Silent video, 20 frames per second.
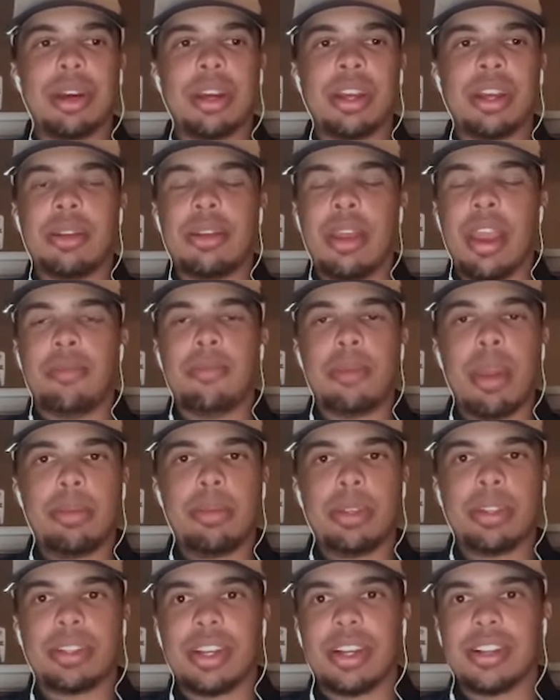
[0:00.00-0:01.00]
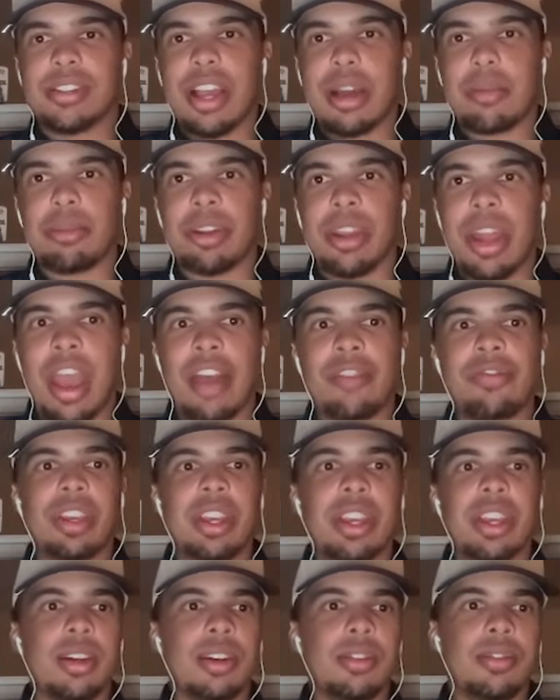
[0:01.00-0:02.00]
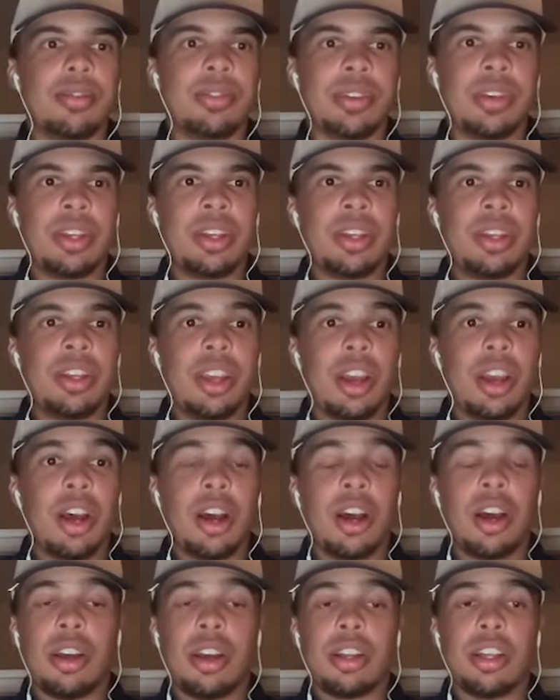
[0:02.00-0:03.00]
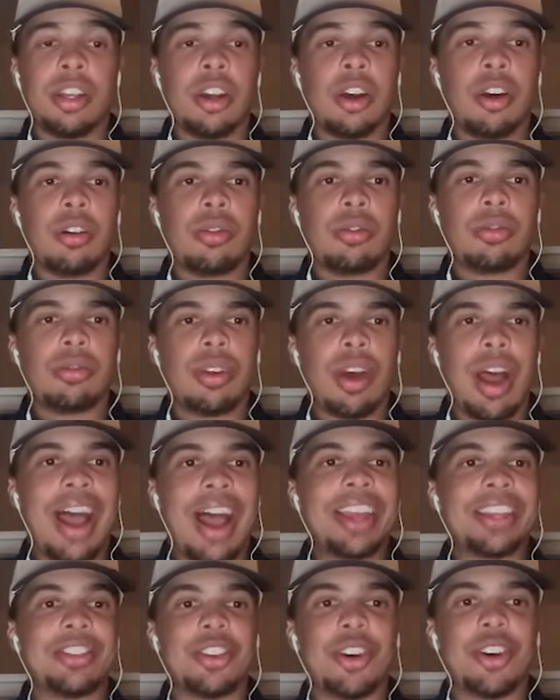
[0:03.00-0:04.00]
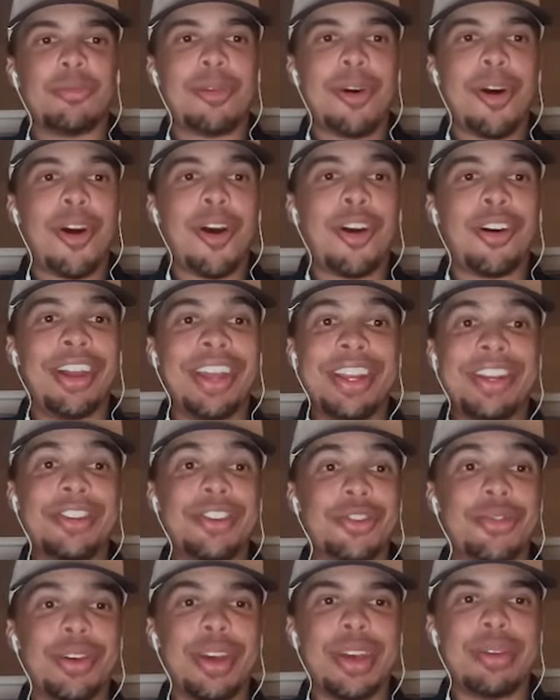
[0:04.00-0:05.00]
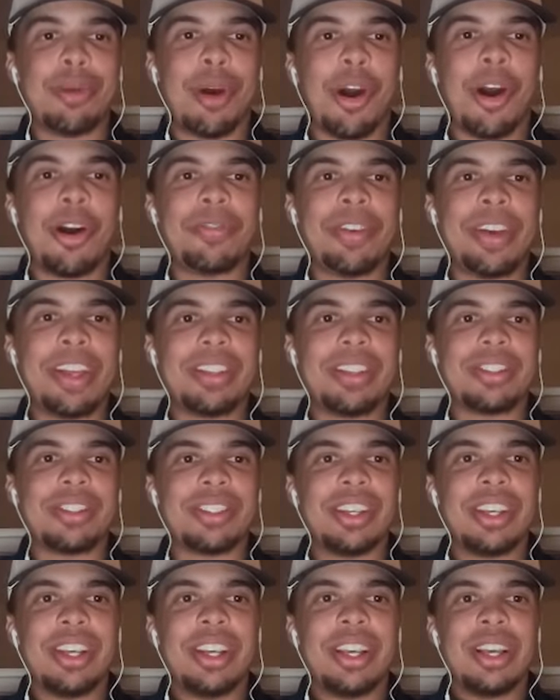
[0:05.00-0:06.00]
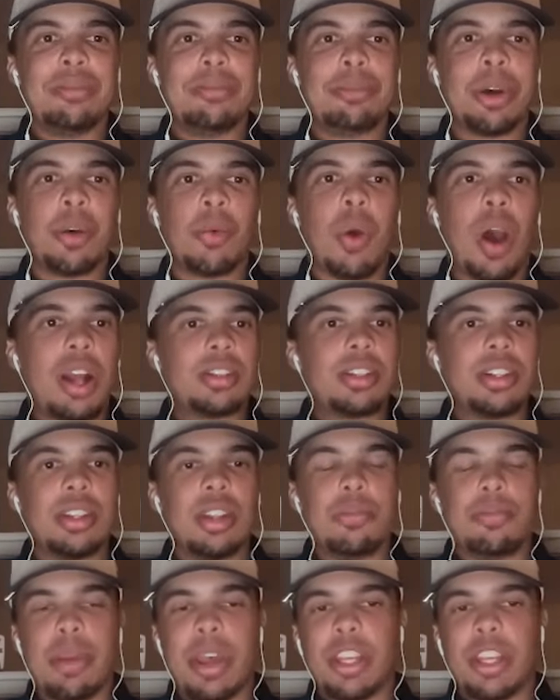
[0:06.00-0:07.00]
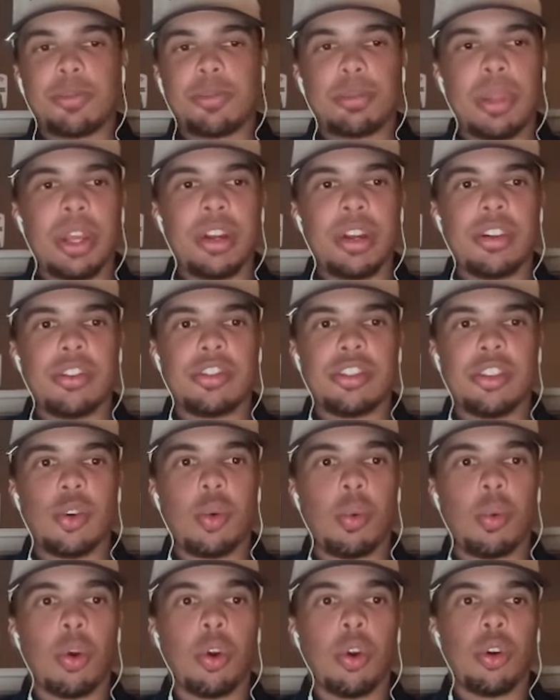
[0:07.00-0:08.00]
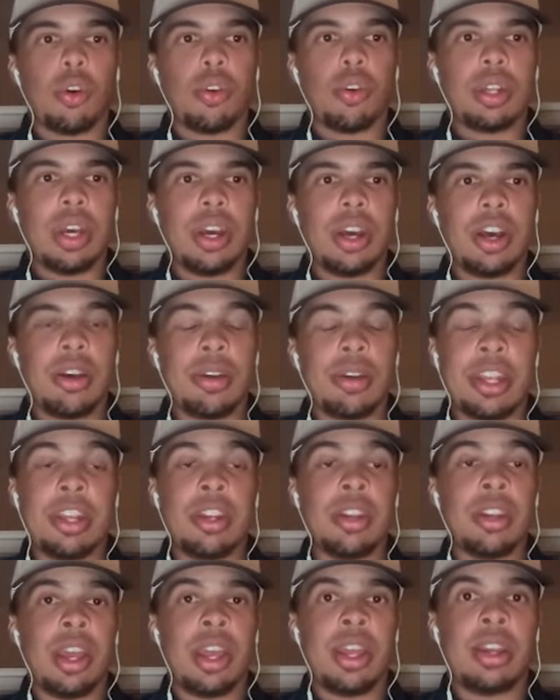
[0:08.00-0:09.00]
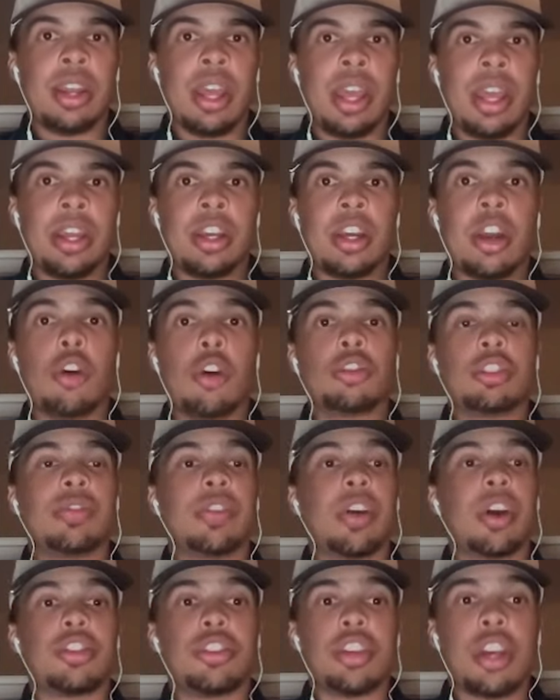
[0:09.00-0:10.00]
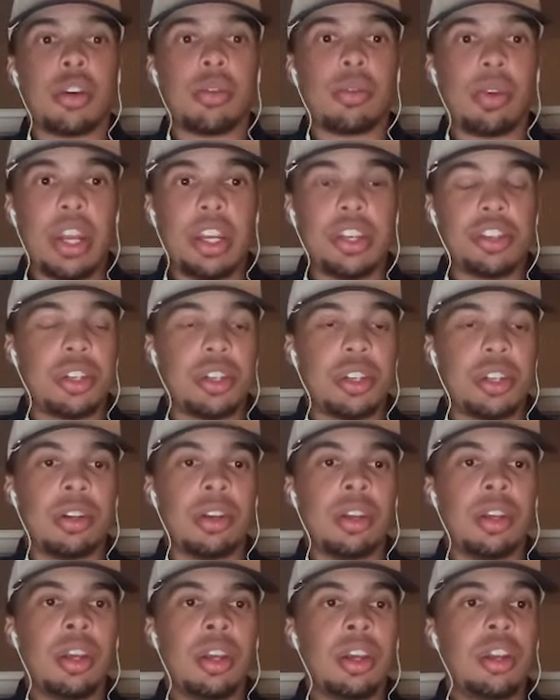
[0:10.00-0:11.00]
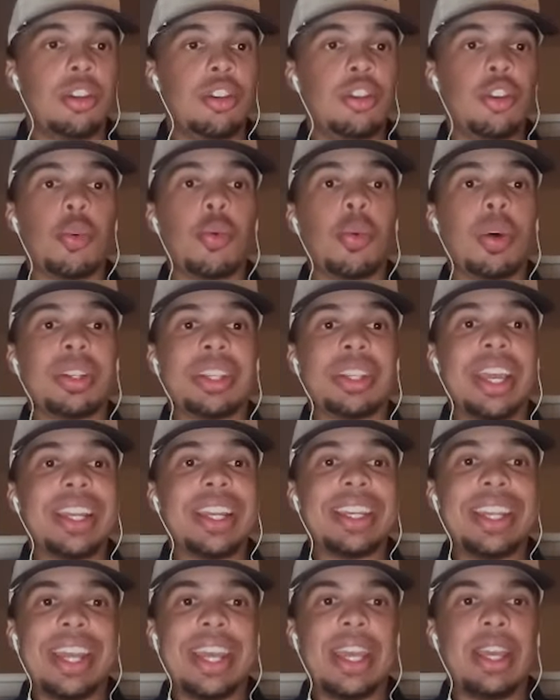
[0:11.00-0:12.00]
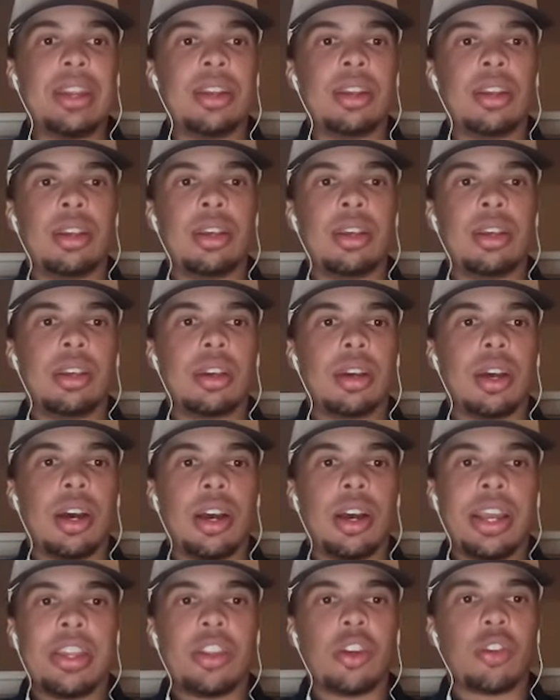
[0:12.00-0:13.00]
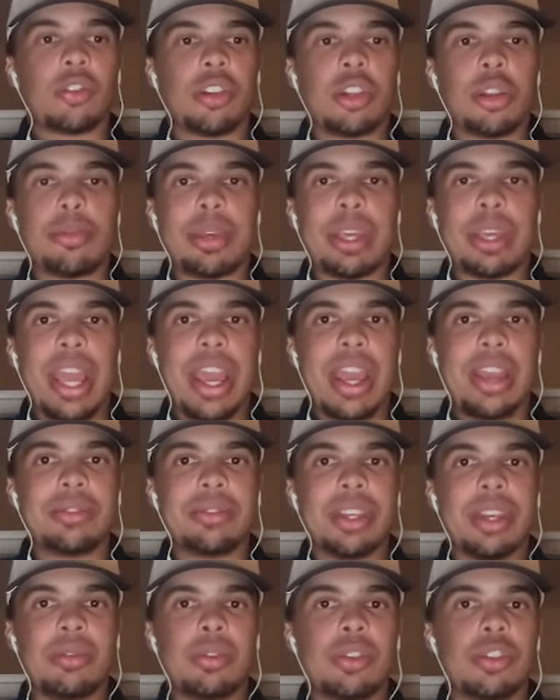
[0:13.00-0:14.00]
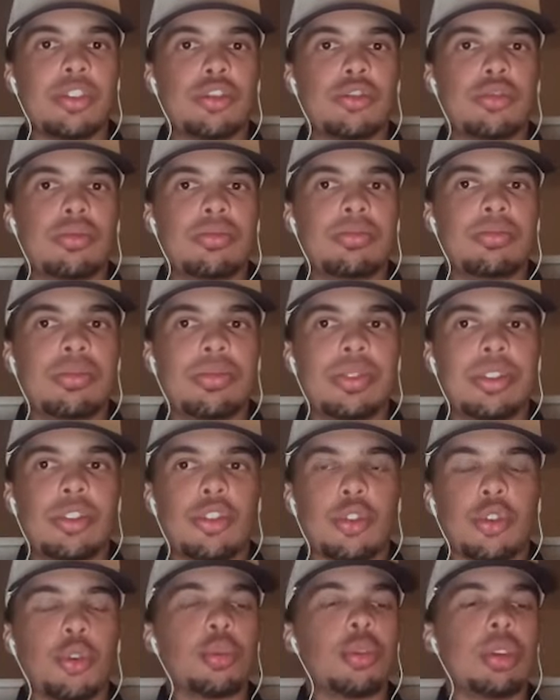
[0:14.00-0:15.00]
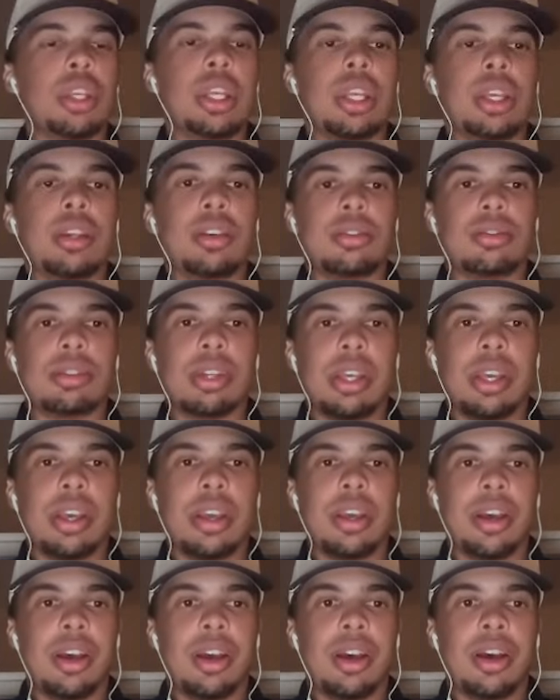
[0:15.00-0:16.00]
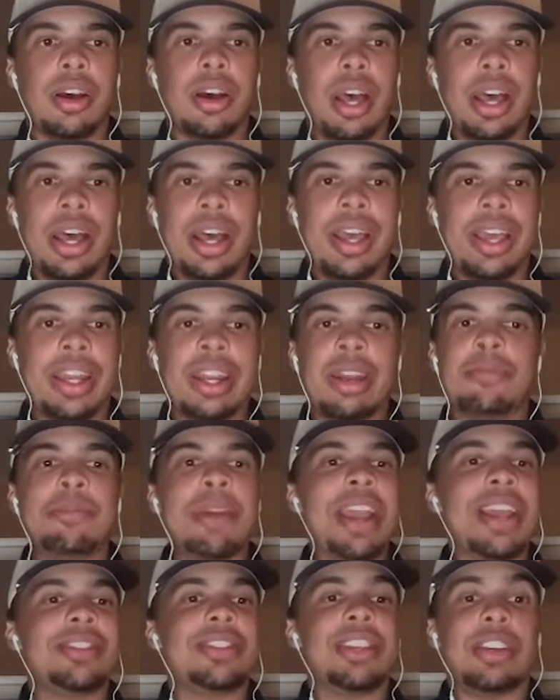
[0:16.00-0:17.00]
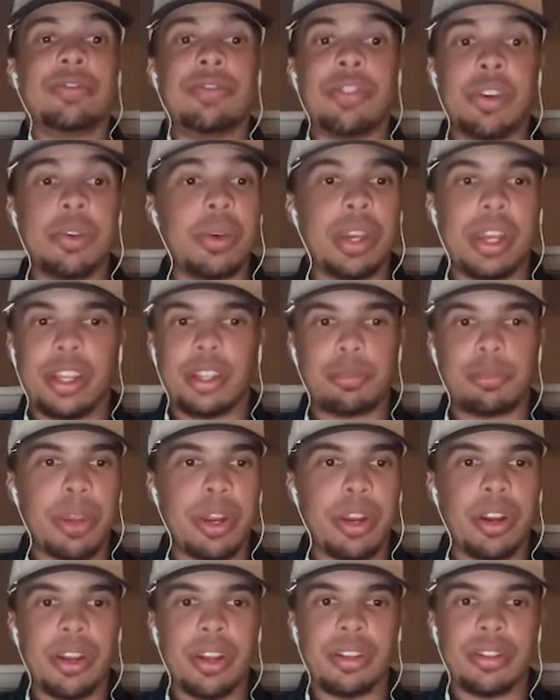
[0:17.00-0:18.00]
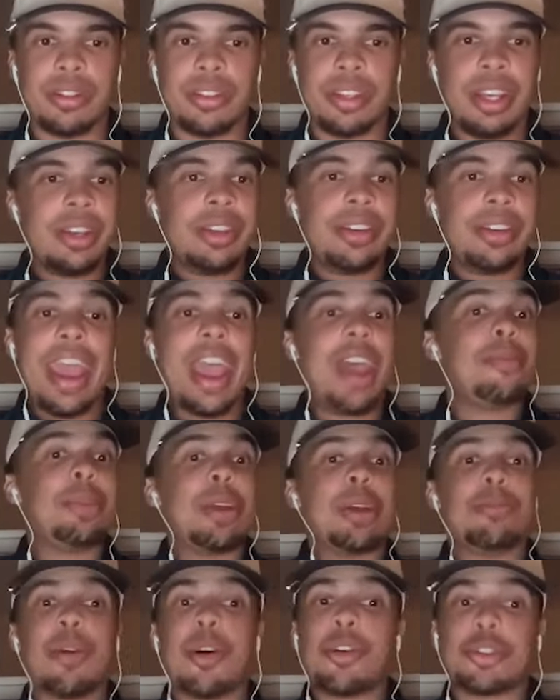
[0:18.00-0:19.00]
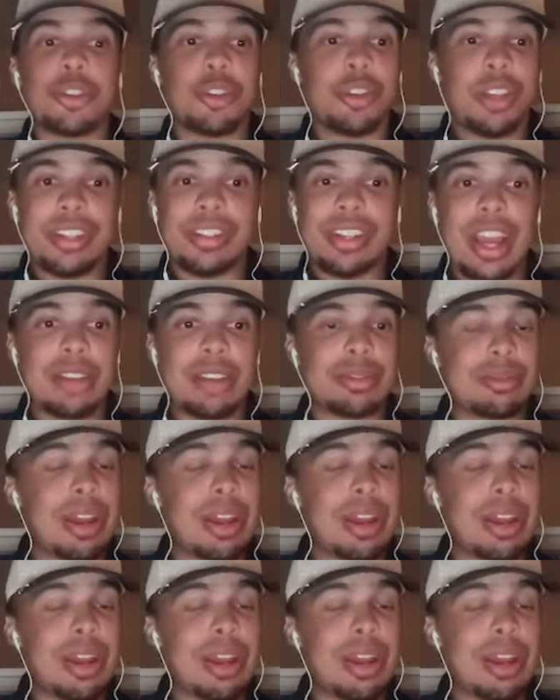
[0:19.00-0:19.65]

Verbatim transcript: And and maybe it's because I'm an advocate of uh, you know, ISO ball and do him offense. But watching the best players in the world uh, and and and goats of our generation do what they did uh, in those Olympic games, it was truly uh, an amazing viewing experience. Had me emotional at times.